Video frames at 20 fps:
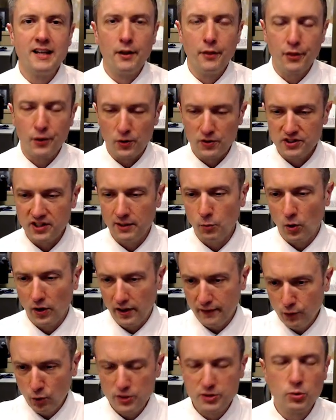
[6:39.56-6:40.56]
Thursday morning.
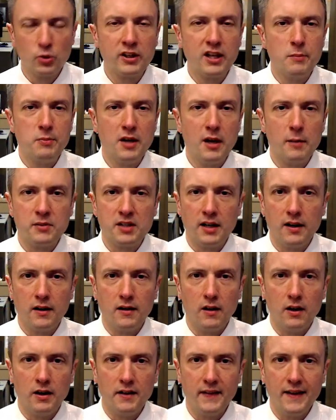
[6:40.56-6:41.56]
Of course, we'll keep you updated
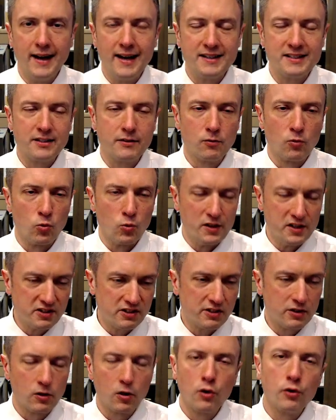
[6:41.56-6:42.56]
on that
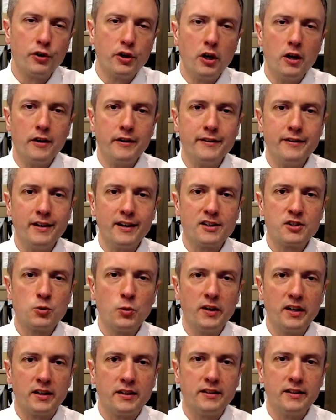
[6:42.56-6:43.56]
risk early on next
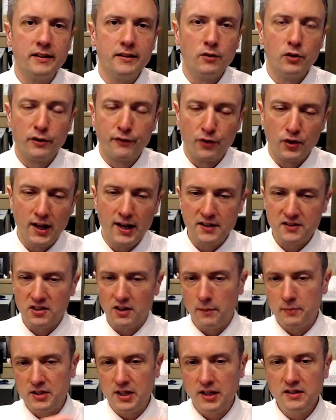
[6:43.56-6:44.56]
week. And look for that
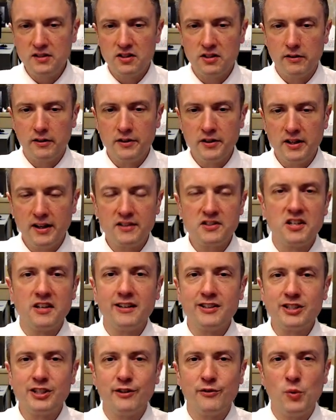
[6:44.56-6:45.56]
update on the next
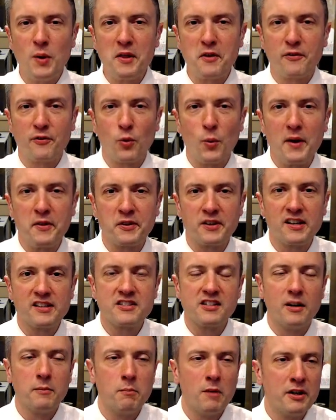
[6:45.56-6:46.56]
edition of Weather for Weather Geeks
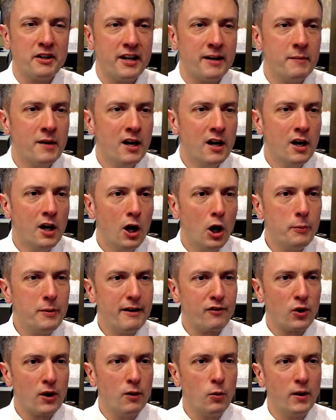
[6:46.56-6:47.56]
on Monday. Hope you have
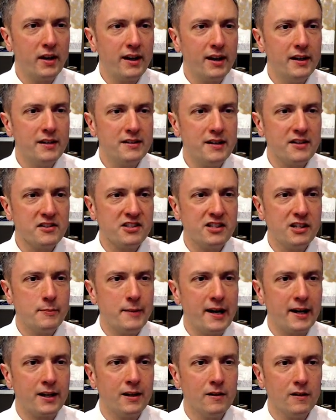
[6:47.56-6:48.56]
a great weekend. I'll see you
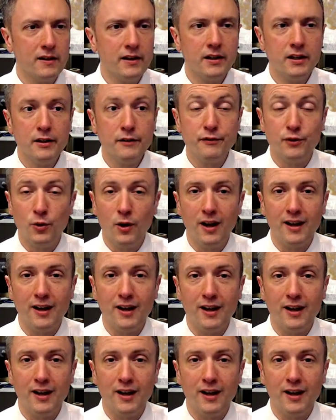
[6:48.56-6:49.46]
back here in a few days.